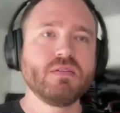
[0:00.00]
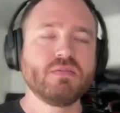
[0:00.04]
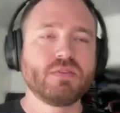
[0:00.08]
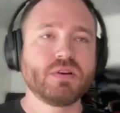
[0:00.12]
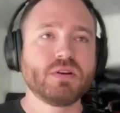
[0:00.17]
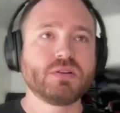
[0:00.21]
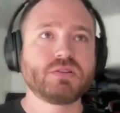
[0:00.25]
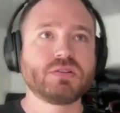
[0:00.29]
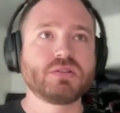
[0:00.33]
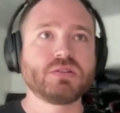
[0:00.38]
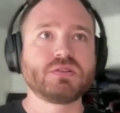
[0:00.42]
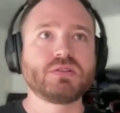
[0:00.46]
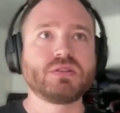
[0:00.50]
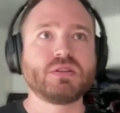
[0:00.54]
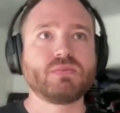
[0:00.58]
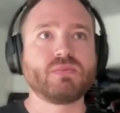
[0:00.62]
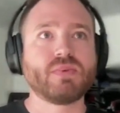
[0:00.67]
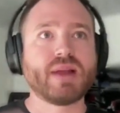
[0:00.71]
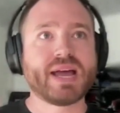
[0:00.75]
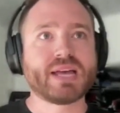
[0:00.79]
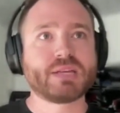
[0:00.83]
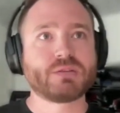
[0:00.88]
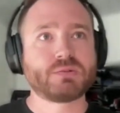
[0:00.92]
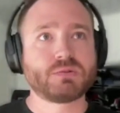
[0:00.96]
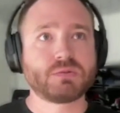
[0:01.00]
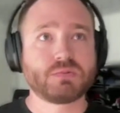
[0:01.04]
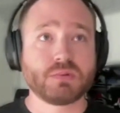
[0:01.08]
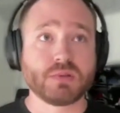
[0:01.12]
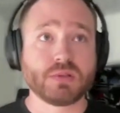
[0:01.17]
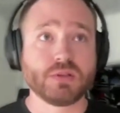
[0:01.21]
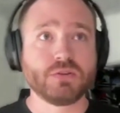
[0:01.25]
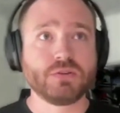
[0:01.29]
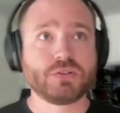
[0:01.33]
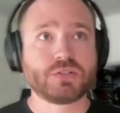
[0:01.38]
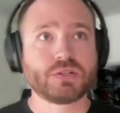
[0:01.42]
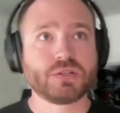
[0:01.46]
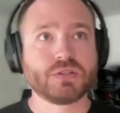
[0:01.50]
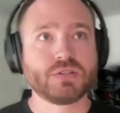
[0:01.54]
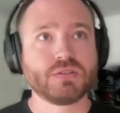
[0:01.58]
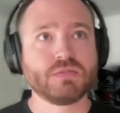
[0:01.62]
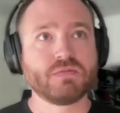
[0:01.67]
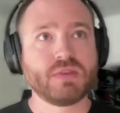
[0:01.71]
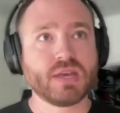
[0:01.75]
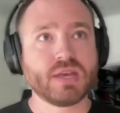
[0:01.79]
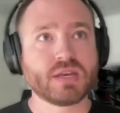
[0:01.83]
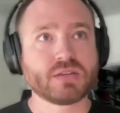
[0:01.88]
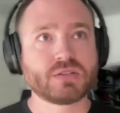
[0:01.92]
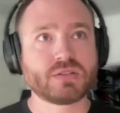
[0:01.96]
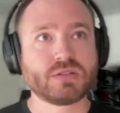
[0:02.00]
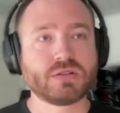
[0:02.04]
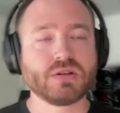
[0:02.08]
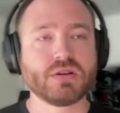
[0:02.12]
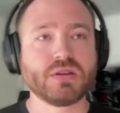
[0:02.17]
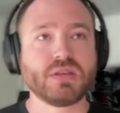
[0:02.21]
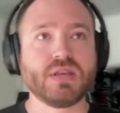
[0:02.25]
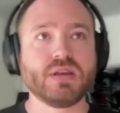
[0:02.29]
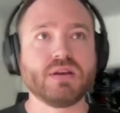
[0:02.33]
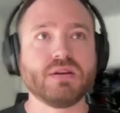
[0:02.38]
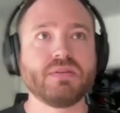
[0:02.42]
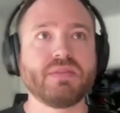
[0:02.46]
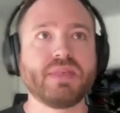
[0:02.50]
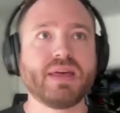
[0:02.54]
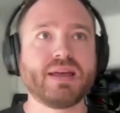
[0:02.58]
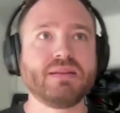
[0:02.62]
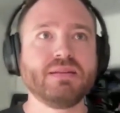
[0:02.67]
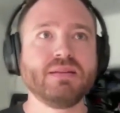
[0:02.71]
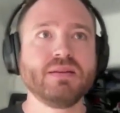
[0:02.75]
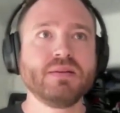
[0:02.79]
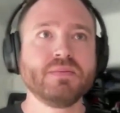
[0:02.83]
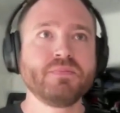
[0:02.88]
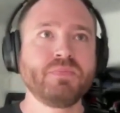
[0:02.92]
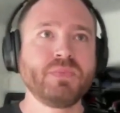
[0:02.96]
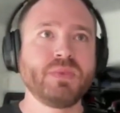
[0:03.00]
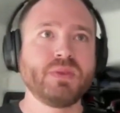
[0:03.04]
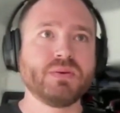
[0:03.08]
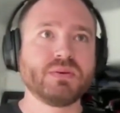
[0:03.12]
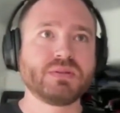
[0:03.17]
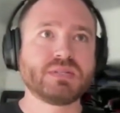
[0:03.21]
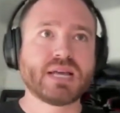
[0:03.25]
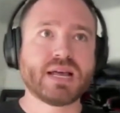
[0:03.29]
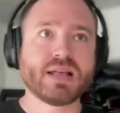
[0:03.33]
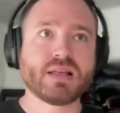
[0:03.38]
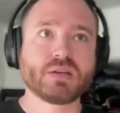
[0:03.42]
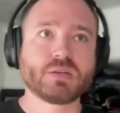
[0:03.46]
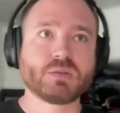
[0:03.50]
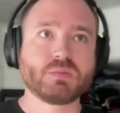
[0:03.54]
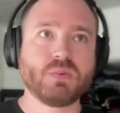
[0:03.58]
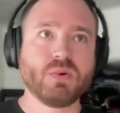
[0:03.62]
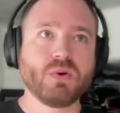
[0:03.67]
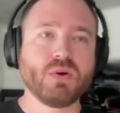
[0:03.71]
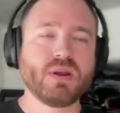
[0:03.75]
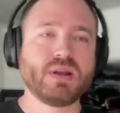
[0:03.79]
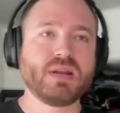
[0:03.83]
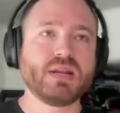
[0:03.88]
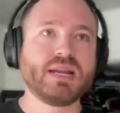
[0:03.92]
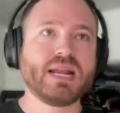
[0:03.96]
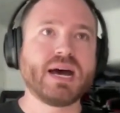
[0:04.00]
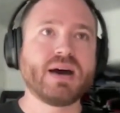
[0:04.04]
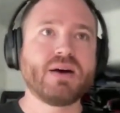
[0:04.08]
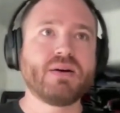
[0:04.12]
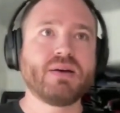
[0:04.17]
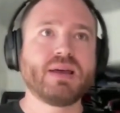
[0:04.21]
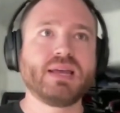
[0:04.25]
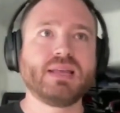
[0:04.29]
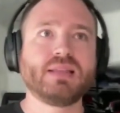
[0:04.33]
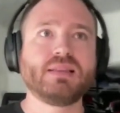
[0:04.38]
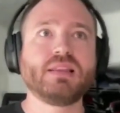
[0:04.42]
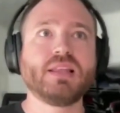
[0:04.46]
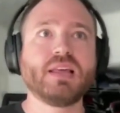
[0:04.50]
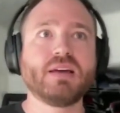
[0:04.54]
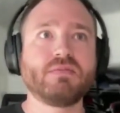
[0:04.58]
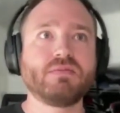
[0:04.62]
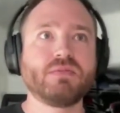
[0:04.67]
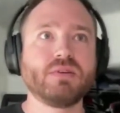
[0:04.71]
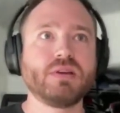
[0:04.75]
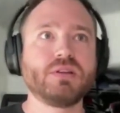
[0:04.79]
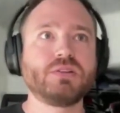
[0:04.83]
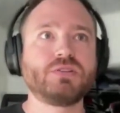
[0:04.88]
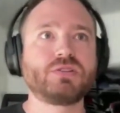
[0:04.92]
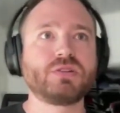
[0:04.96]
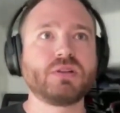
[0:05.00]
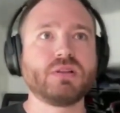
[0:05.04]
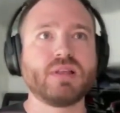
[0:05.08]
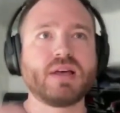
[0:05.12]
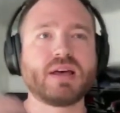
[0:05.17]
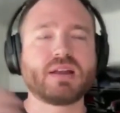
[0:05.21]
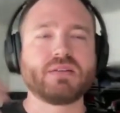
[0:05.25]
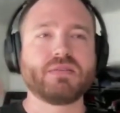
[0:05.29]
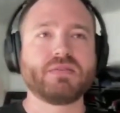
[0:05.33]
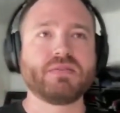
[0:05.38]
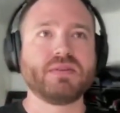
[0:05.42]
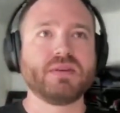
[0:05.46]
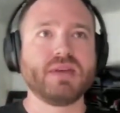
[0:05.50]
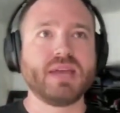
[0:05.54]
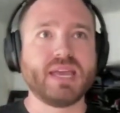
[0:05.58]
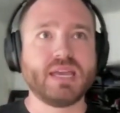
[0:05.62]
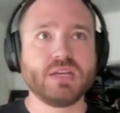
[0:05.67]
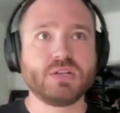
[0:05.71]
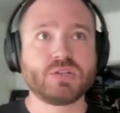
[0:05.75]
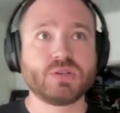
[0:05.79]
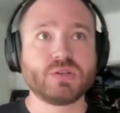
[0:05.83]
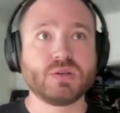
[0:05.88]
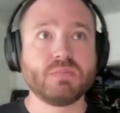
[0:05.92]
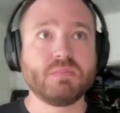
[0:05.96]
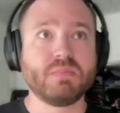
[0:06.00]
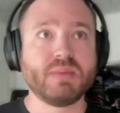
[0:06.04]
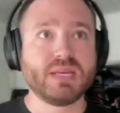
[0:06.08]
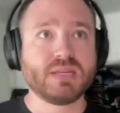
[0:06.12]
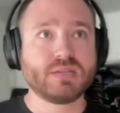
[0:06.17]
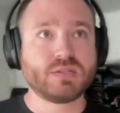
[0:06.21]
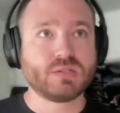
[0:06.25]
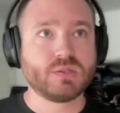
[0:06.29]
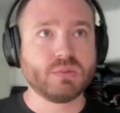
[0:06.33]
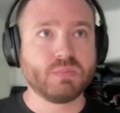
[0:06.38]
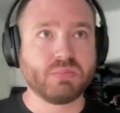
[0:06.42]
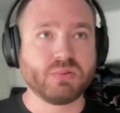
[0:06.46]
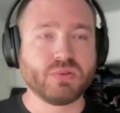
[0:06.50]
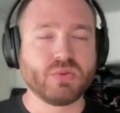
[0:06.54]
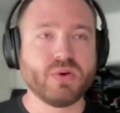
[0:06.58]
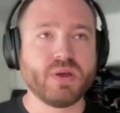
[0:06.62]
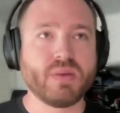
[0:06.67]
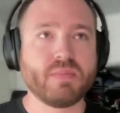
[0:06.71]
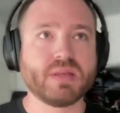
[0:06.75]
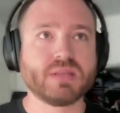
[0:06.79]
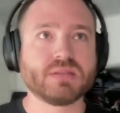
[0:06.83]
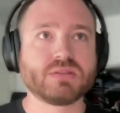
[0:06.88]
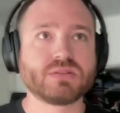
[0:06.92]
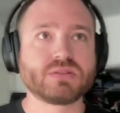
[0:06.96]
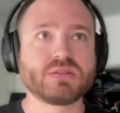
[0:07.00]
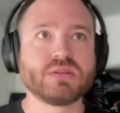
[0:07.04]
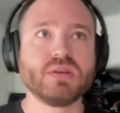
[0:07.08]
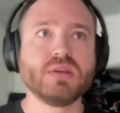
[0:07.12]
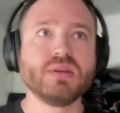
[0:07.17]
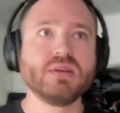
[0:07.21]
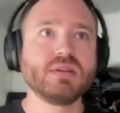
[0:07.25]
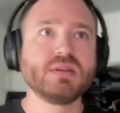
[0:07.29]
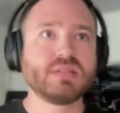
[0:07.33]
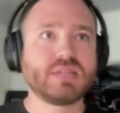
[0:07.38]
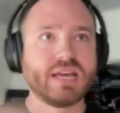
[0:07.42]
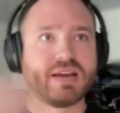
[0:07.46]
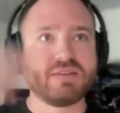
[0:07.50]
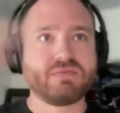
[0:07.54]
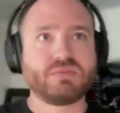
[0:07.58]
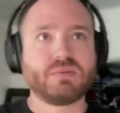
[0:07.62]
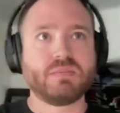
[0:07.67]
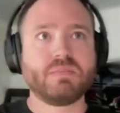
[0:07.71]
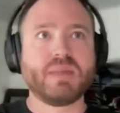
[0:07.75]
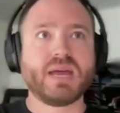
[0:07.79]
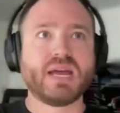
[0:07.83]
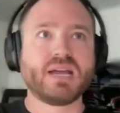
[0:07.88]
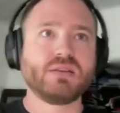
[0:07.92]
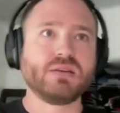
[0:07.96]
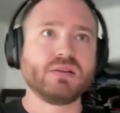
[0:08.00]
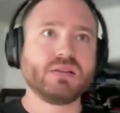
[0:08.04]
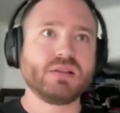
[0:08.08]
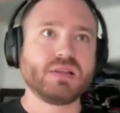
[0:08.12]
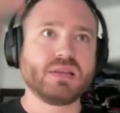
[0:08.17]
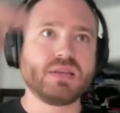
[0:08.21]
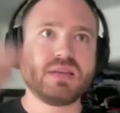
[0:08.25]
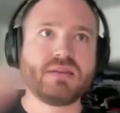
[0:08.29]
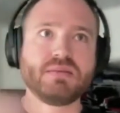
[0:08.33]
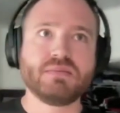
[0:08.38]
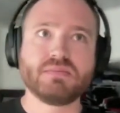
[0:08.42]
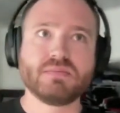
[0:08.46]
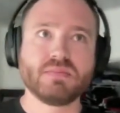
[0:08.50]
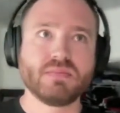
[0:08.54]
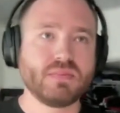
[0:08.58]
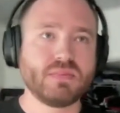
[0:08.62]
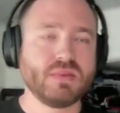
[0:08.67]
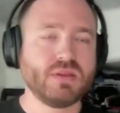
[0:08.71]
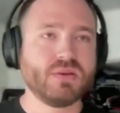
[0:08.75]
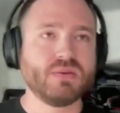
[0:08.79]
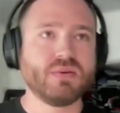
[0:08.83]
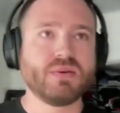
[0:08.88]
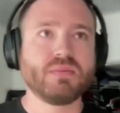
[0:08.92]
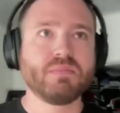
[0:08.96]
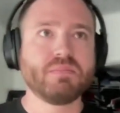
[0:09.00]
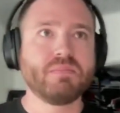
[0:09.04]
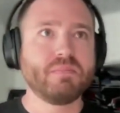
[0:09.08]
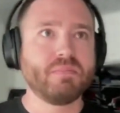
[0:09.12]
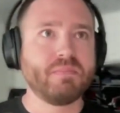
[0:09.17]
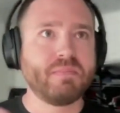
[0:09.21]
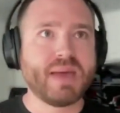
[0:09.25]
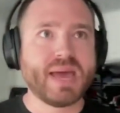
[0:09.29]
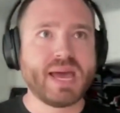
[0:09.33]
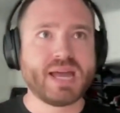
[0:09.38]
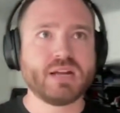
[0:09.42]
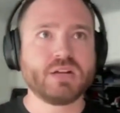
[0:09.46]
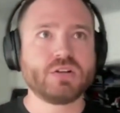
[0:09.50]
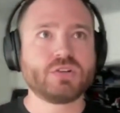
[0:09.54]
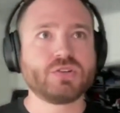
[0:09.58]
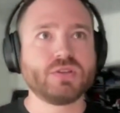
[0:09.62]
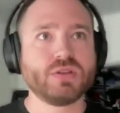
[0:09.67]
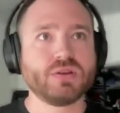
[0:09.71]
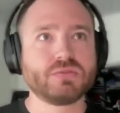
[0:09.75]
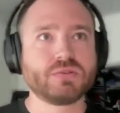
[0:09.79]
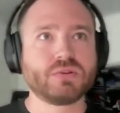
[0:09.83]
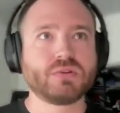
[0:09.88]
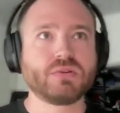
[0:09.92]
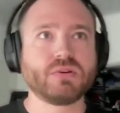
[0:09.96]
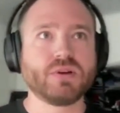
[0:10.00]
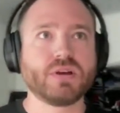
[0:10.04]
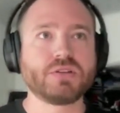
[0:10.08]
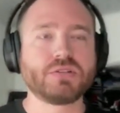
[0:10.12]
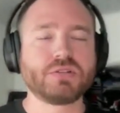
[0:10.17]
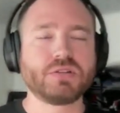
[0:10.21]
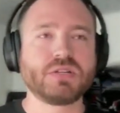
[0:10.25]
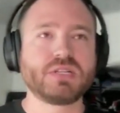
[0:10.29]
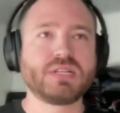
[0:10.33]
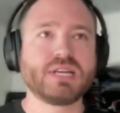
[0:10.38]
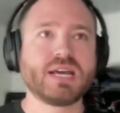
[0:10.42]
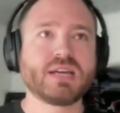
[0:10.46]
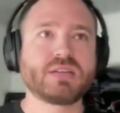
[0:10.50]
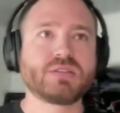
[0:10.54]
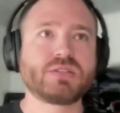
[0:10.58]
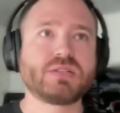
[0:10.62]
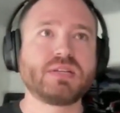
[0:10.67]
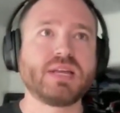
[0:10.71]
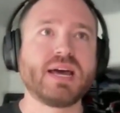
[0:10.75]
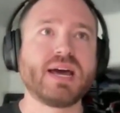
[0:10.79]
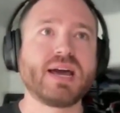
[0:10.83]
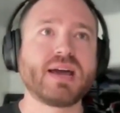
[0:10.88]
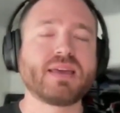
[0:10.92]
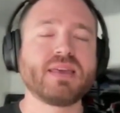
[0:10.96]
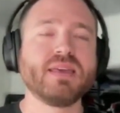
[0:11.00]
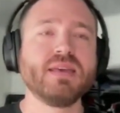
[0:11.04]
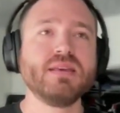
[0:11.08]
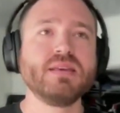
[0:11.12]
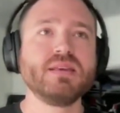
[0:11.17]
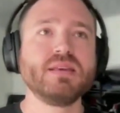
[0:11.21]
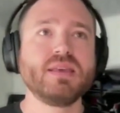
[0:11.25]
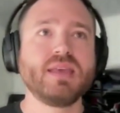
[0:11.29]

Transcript: versus the RASP solutions of yesteryear that you know as alex pointed out had leveraged a lot of the agent based deployments to have to manually you know manage those across your tech stack,